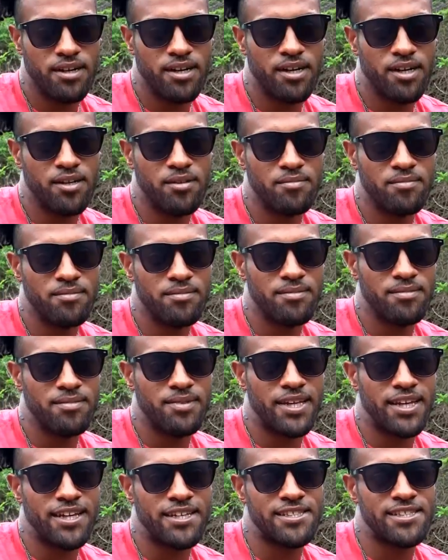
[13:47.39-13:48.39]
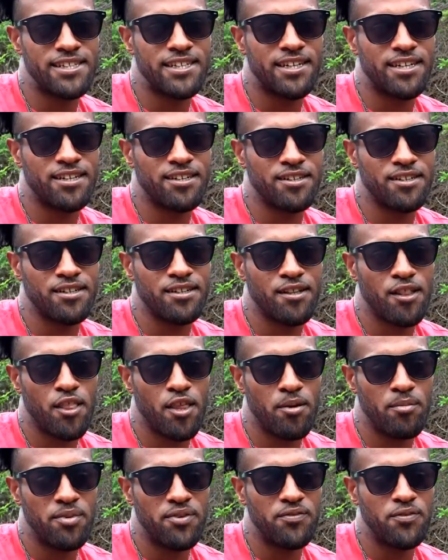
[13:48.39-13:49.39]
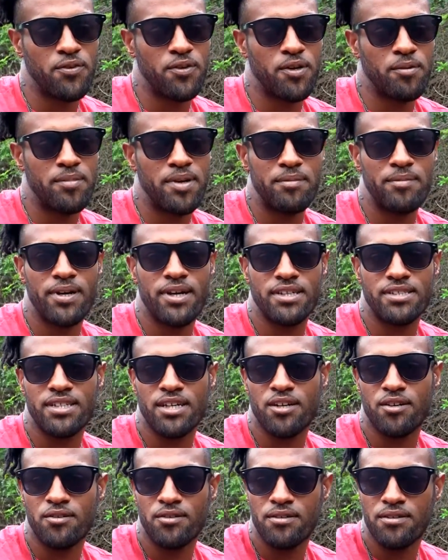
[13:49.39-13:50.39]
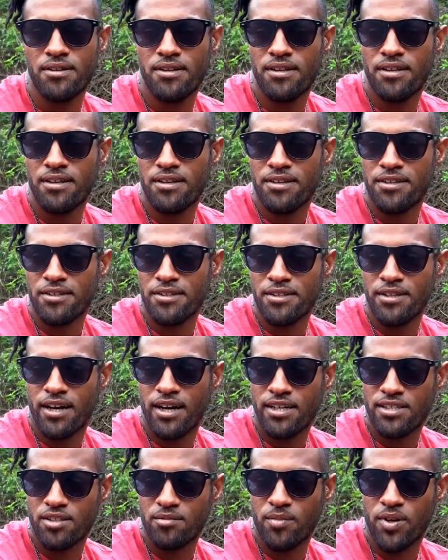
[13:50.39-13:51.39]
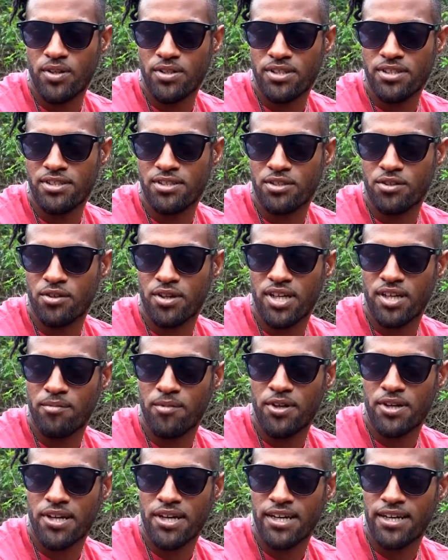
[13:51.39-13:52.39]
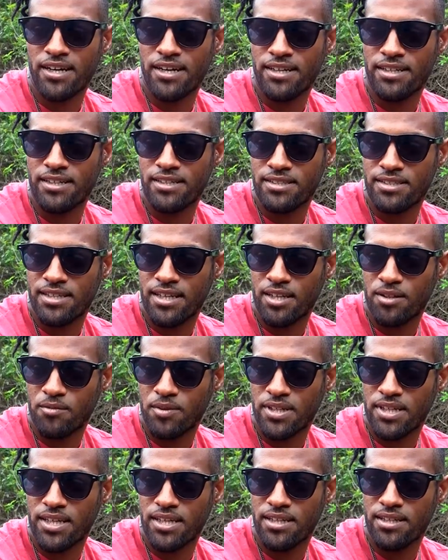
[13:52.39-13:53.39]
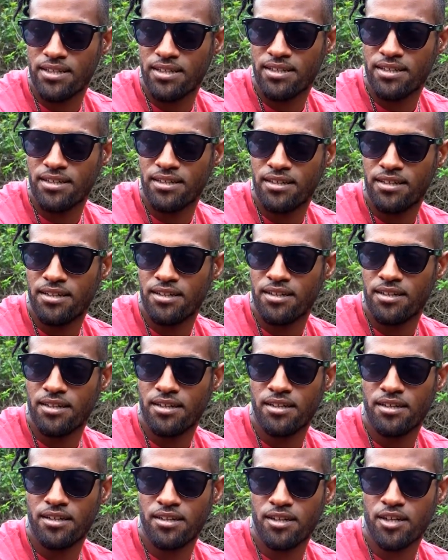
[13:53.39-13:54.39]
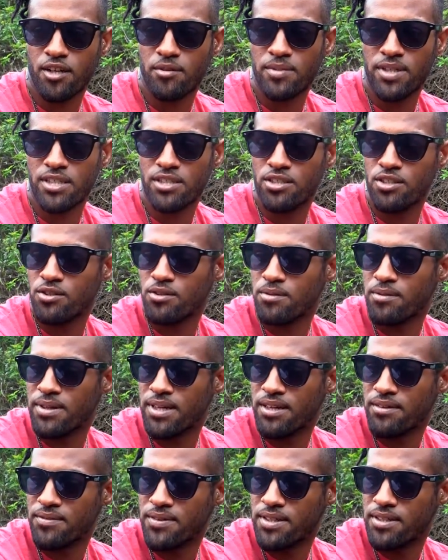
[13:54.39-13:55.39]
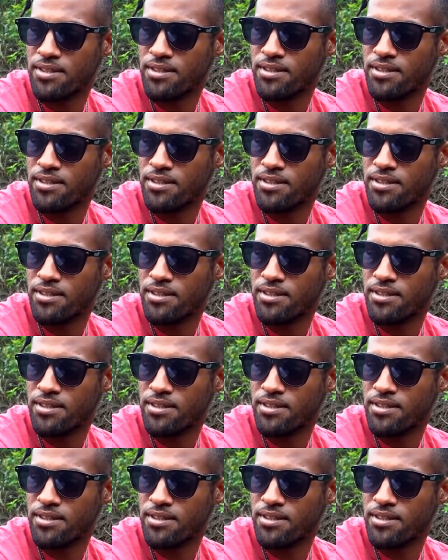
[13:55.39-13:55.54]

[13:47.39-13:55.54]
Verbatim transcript: Um, like I said before, maybe I'll tell you guys about the story about how I got in this debt one day and on a comedy show or whatever.